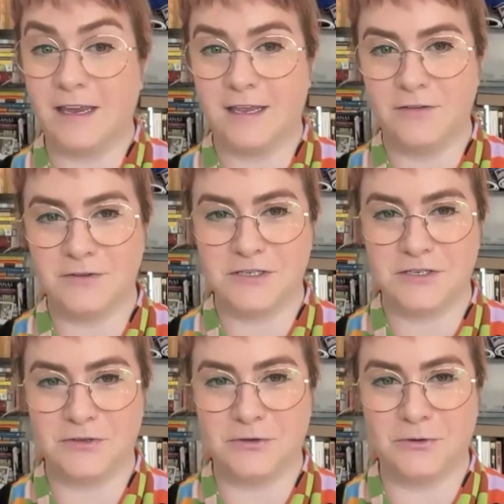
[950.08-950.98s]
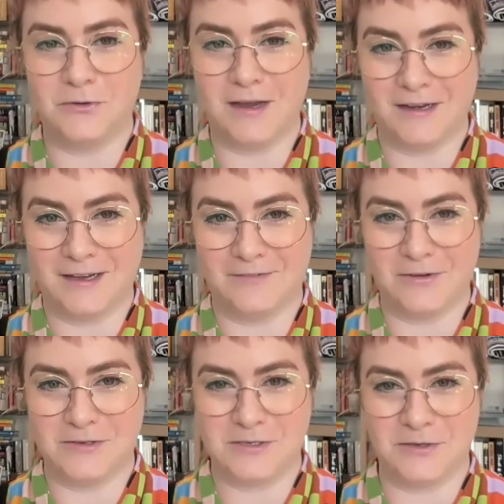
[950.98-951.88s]
I can give you two, I'm going to give
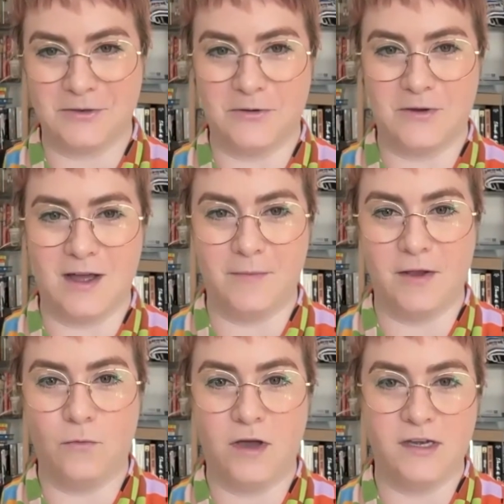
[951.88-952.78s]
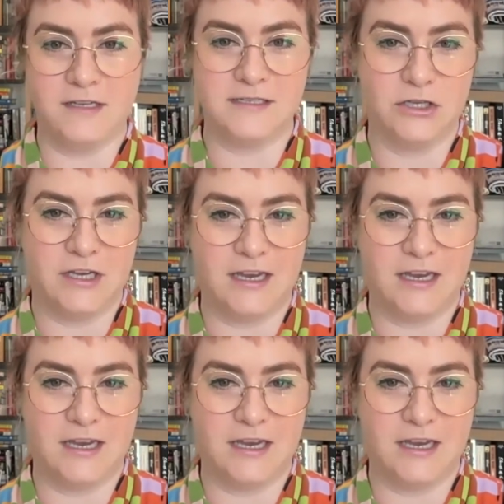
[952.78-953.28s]
you two. And one is looking,